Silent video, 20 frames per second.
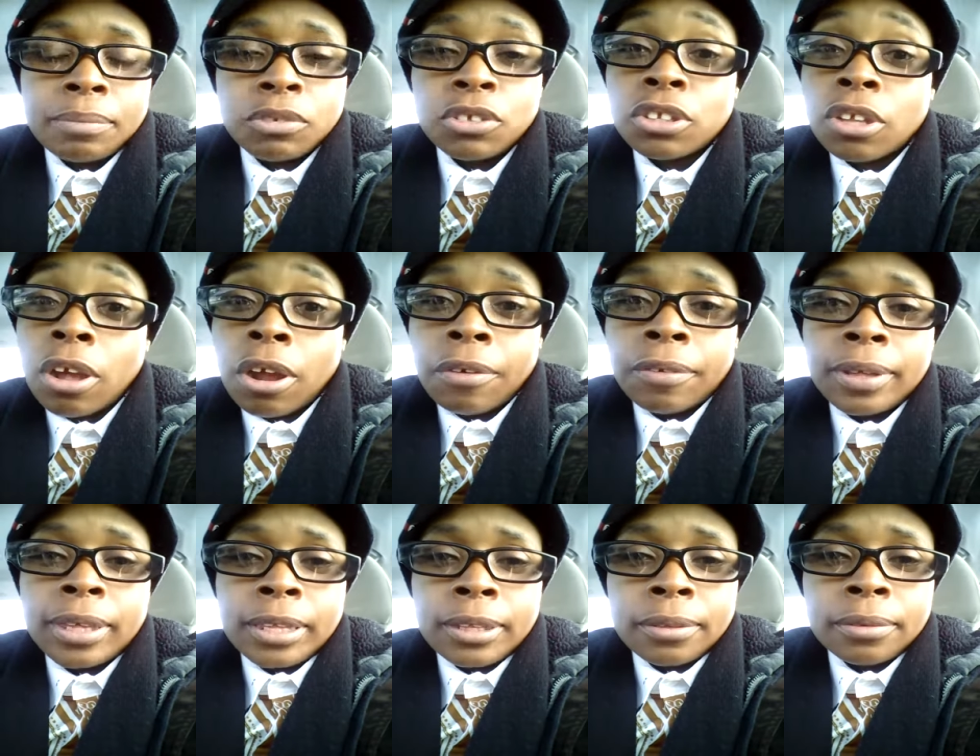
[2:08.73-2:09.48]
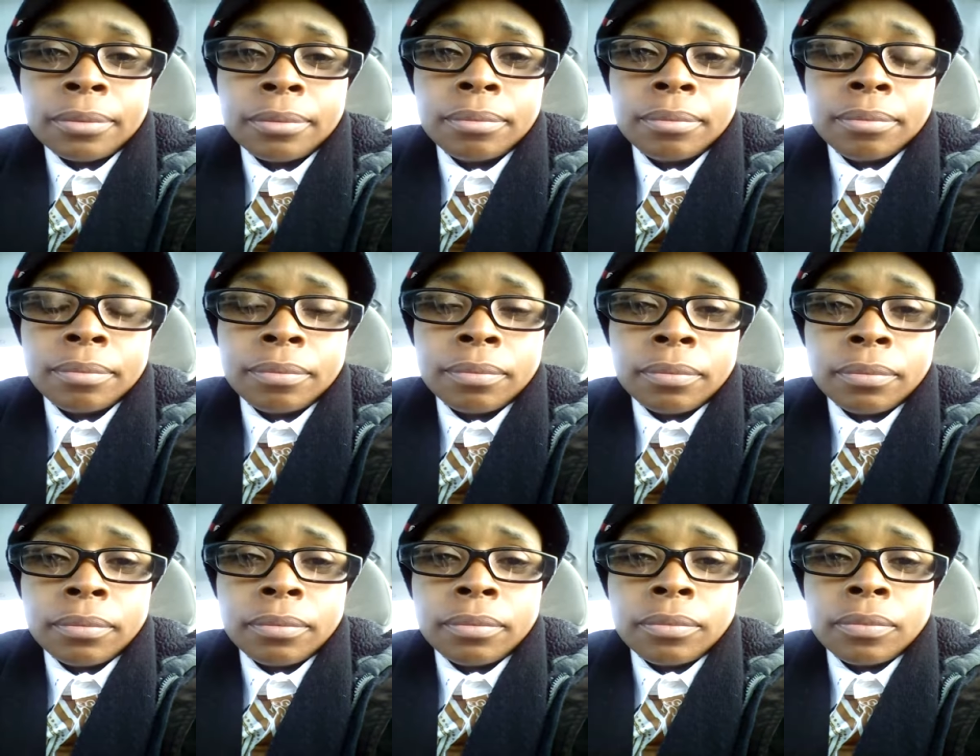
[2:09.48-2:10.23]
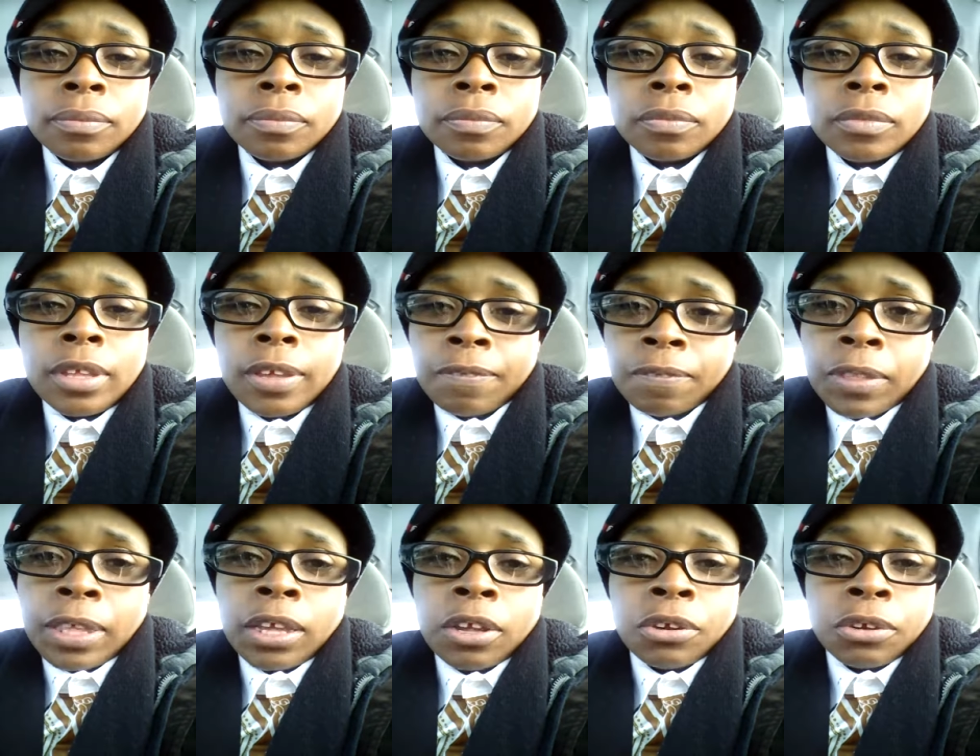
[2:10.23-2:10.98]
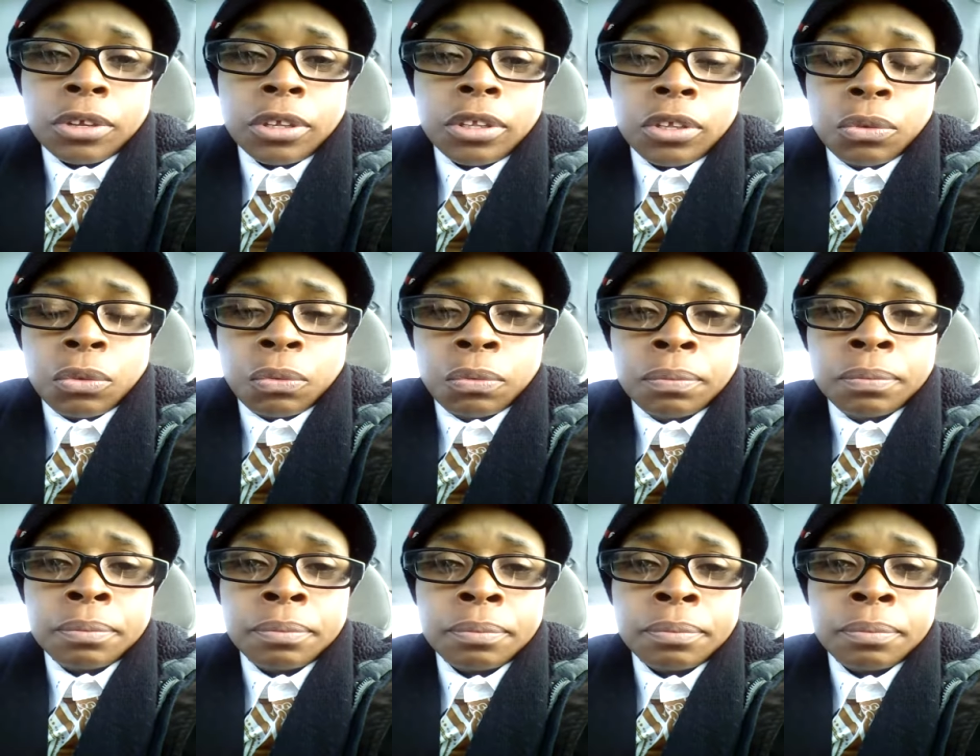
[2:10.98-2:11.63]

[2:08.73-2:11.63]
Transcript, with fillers: I'm sorry if they hurt you.